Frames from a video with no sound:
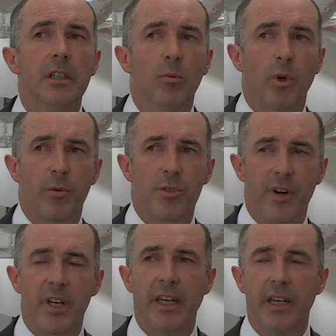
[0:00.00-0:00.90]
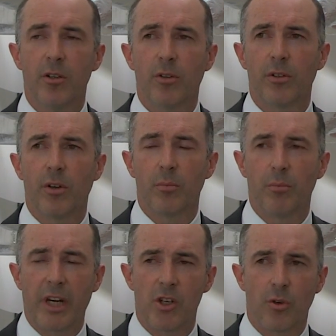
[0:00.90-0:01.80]
What I was very keen on
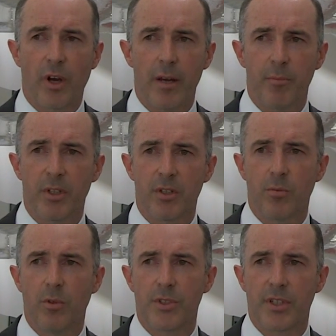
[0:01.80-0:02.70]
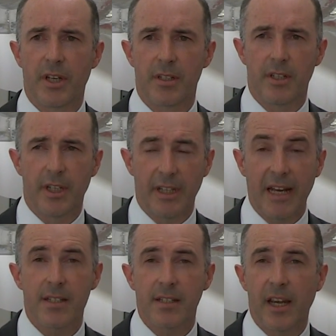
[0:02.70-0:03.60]
making sure happened was that the
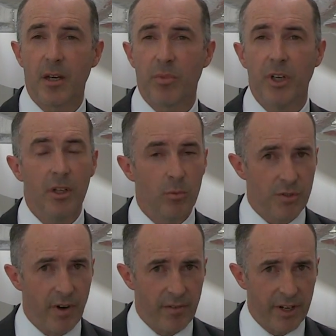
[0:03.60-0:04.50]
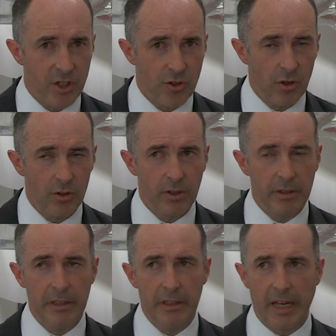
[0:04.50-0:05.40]
landscape was very strong
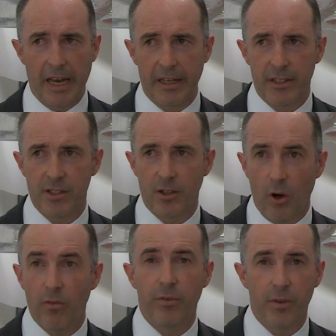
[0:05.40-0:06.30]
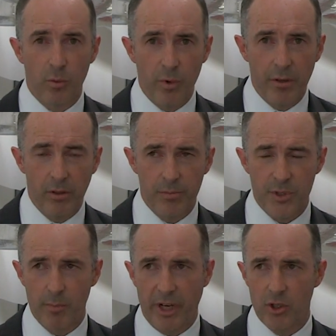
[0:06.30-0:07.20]
and of the Wirral,
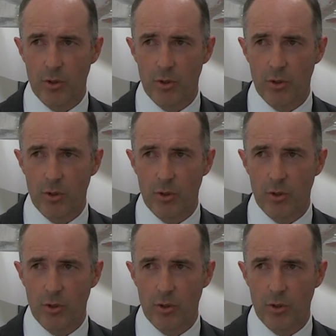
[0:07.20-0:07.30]
so making